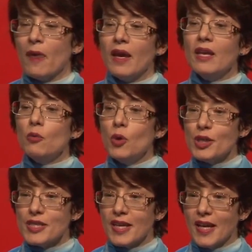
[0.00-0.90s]
In a
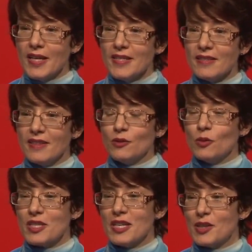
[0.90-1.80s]
worst case, it
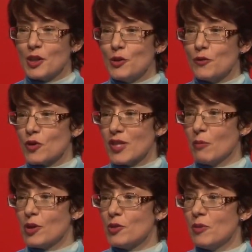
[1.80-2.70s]
was an excuse for
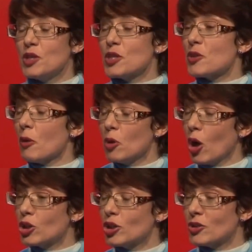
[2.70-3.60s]
someone to be just
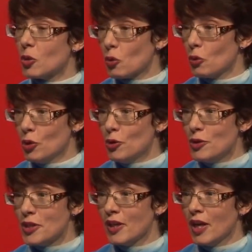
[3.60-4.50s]
obnoxious or
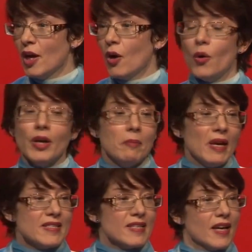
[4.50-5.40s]
rude, or in a
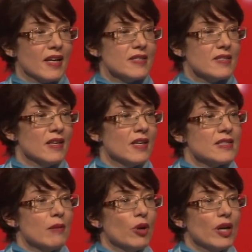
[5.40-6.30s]
best case,
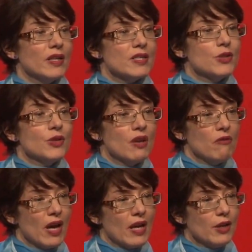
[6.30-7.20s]
someone understood their
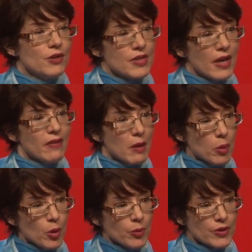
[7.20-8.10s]
values and their
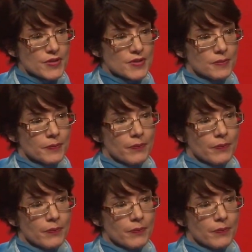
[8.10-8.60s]
purpose.